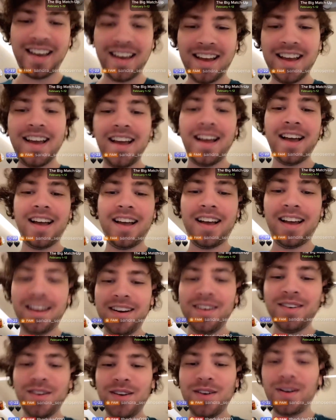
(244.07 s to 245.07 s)
Okay.
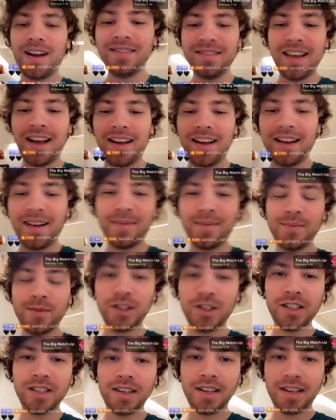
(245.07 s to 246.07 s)
I don't know. I'm
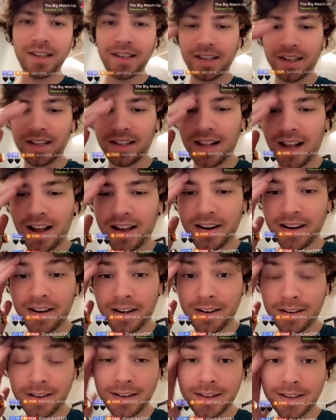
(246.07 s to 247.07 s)
just going to decline
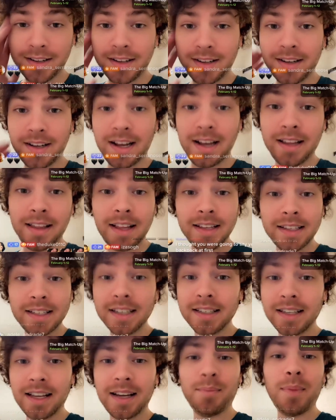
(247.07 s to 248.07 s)
it.
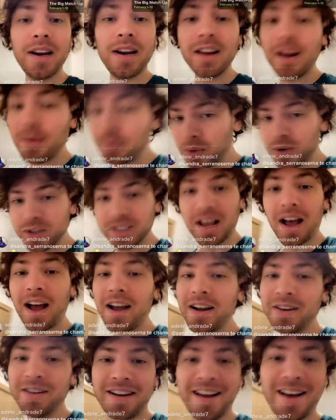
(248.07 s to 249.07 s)
Unless he's like, my number is
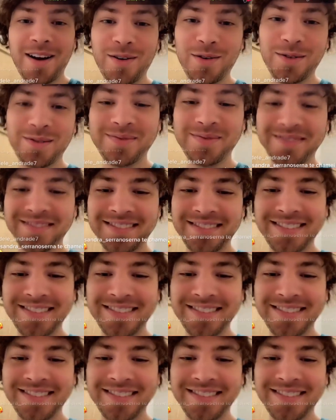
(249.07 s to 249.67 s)
higher now.